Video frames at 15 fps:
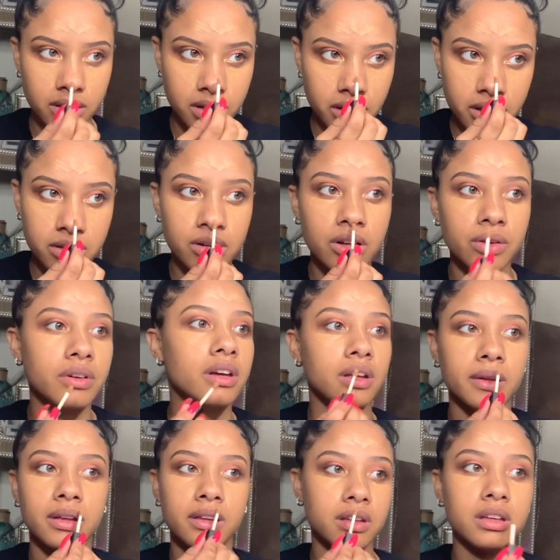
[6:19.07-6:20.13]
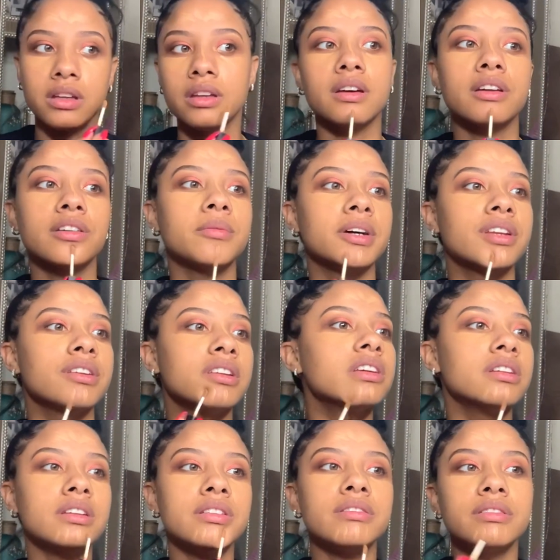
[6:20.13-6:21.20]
I go all the way. And then I do my chin.